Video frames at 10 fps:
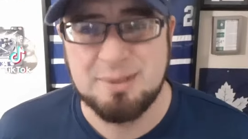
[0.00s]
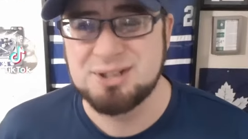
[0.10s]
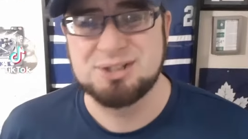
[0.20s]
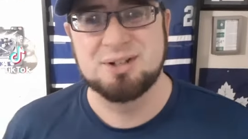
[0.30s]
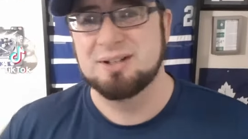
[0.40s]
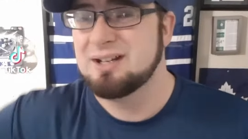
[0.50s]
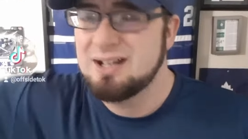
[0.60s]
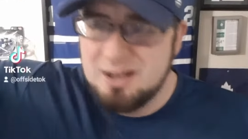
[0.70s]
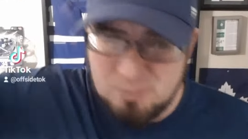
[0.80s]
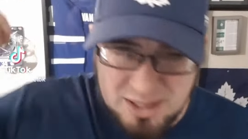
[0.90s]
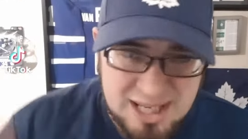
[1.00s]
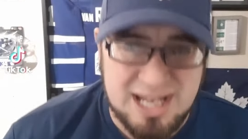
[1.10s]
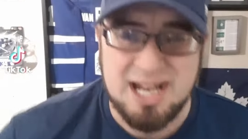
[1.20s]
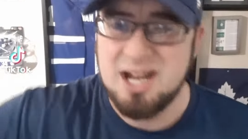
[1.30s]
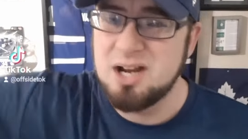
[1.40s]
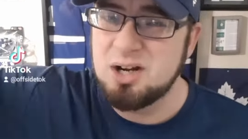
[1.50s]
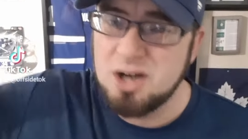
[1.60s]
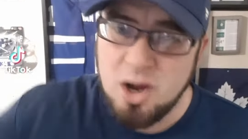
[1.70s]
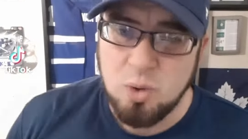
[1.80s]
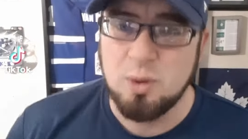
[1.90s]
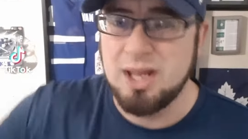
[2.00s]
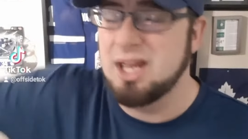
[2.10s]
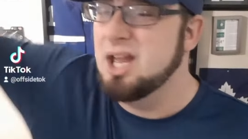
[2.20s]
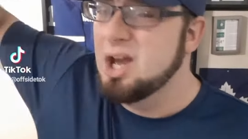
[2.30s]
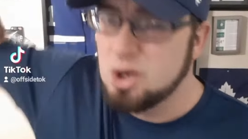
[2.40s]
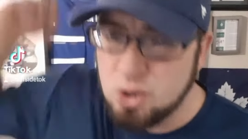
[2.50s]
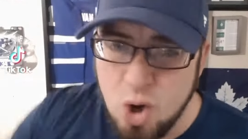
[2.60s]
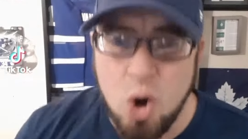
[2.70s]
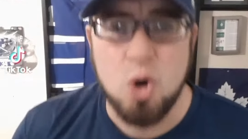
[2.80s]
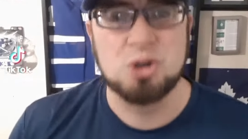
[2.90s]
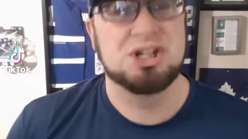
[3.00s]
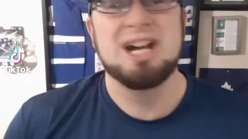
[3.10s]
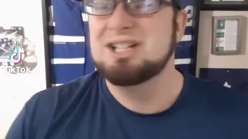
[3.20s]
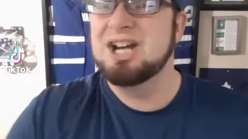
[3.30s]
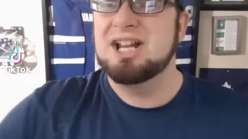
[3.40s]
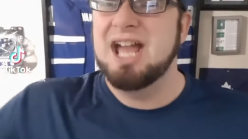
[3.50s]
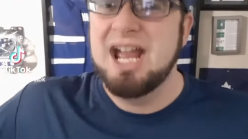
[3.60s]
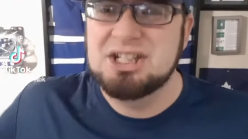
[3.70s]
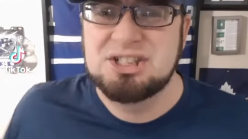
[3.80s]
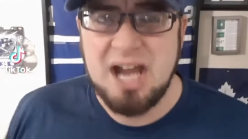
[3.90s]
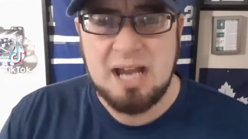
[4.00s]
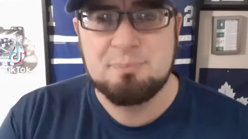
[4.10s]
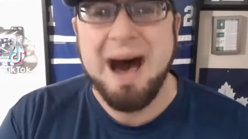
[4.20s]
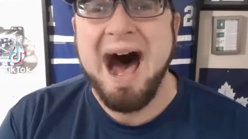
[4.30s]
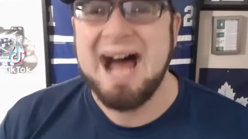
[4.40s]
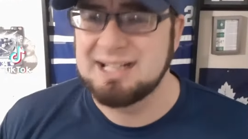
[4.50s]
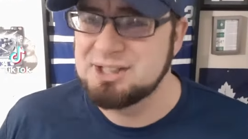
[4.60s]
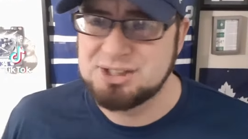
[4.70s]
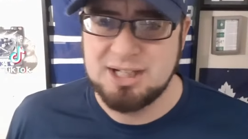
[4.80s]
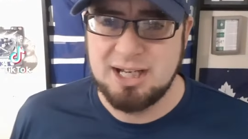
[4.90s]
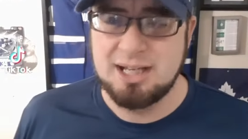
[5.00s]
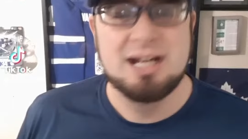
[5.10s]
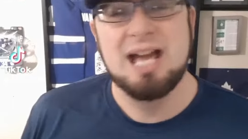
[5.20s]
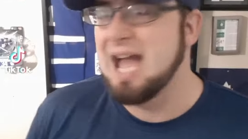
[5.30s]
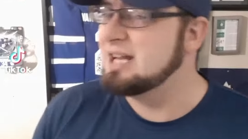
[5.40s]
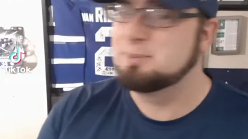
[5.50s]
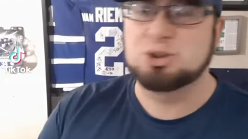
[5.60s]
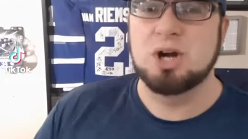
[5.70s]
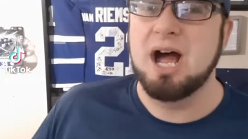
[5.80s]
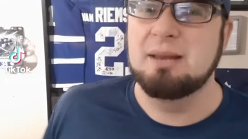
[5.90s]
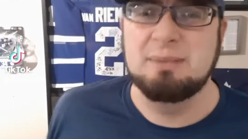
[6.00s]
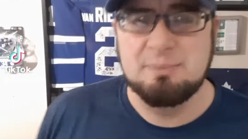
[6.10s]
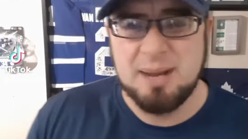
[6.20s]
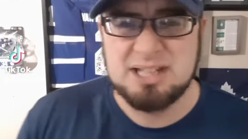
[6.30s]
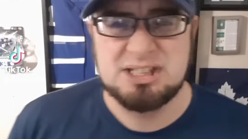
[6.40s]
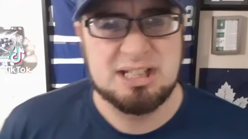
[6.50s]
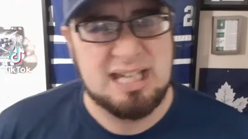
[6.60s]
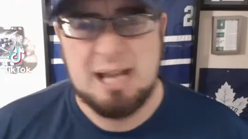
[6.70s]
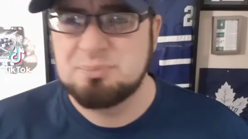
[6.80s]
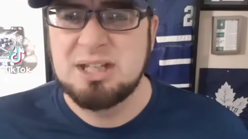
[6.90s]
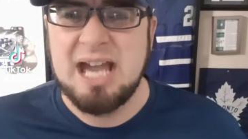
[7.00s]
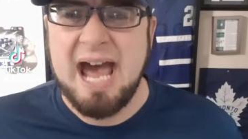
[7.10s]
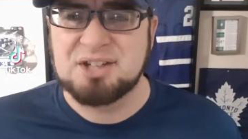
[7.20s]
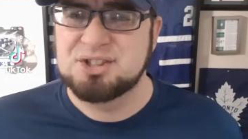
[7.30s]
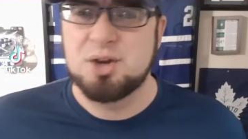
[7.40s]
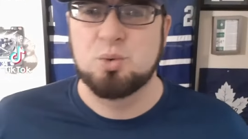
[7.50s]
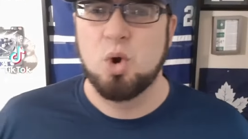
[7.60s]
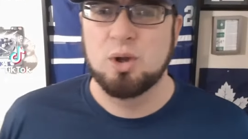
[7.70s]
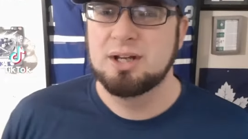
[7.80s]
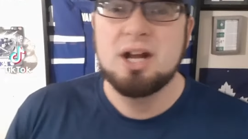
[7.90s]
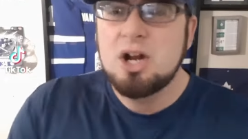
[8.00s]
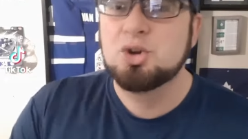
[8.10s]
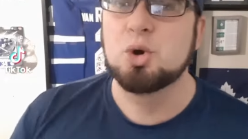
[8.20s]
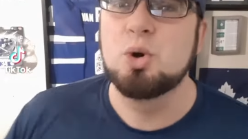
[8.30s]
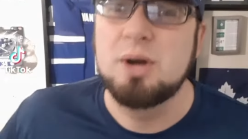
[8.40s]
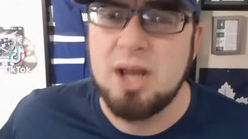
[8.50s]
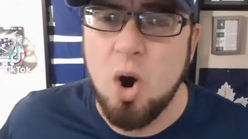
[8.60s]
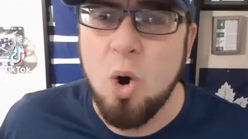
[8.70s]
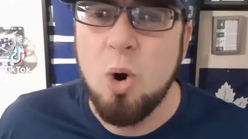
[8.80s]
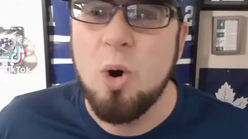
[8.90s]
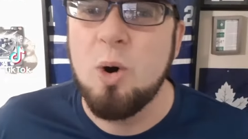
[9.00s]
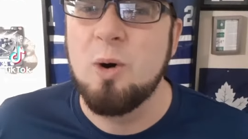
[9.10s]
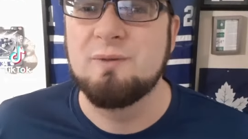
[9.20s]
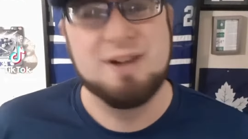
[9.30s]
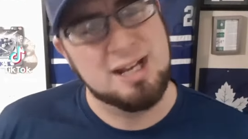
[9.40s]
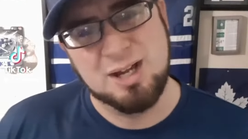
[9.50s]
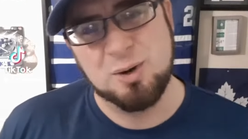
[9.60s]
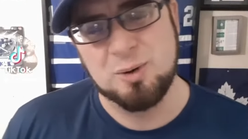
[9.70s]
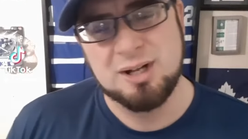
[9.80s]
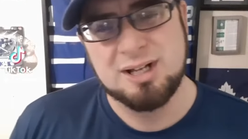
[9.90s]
my son. But here we goes. Today, St. Patty's Day, and I'm trying me best to keep the accent rolling through the whole video.